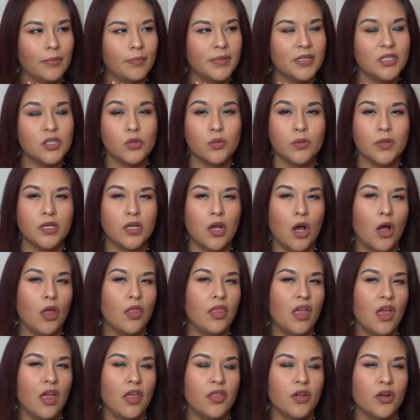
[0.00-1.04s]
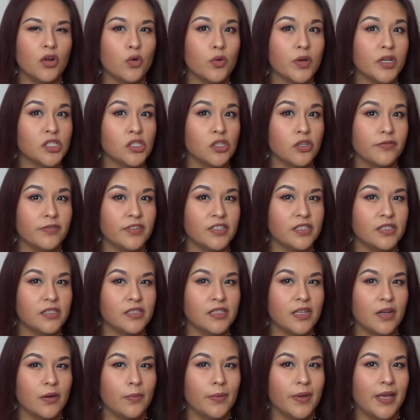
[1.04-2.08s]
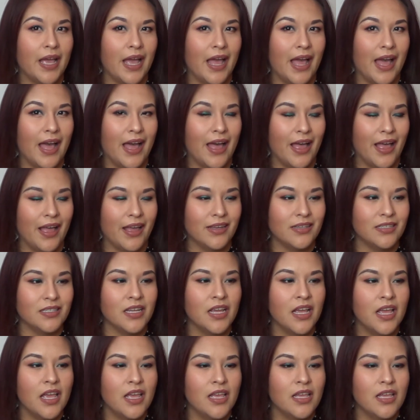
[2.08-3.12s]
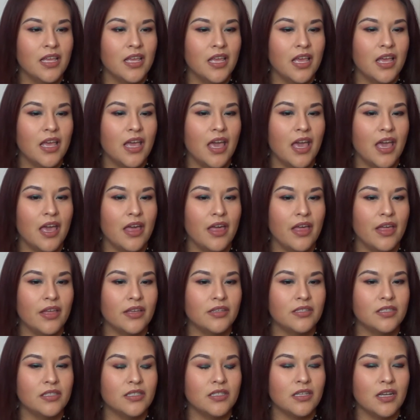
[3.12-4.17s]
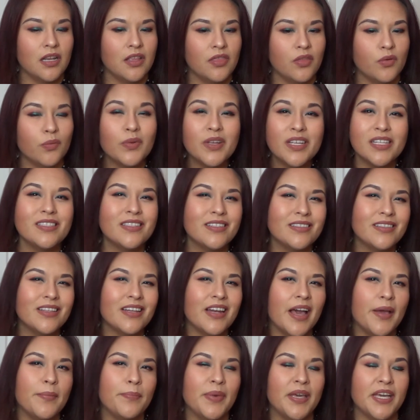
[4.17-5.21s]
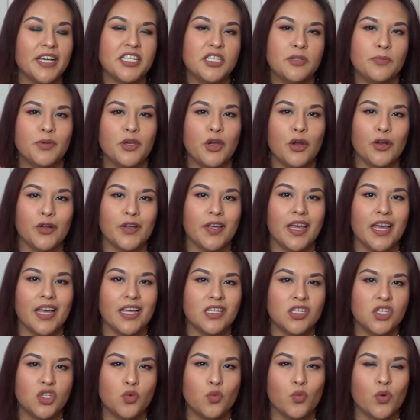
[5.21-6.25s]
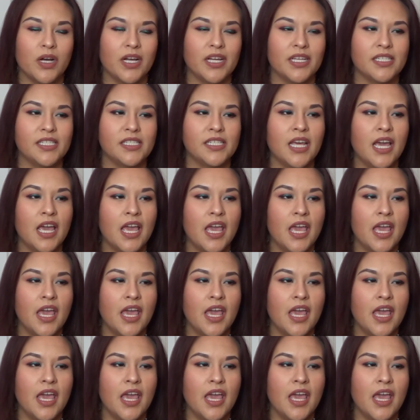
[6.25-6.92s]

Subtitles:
between all the other quick services that we had. And the reason that I picked Be Our Guest was